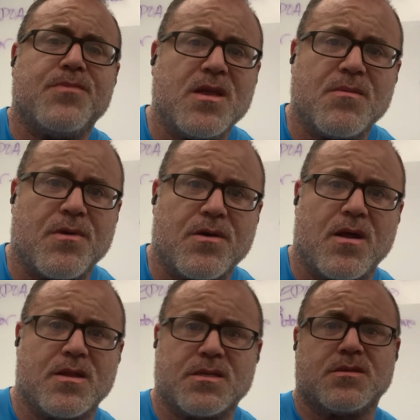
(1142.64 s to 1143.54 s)
peanut butter
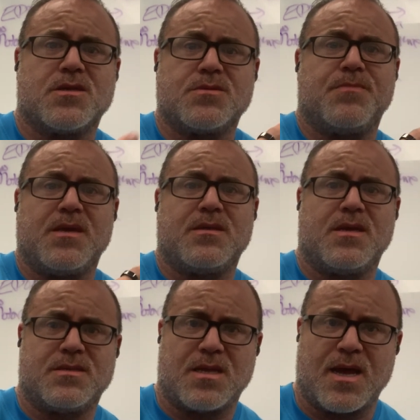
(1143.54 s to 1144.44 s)
on this, just beat
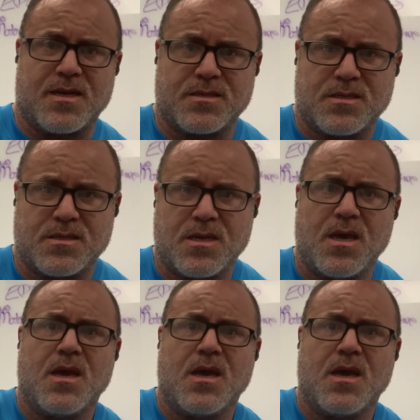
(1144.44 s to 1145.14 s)
these tests.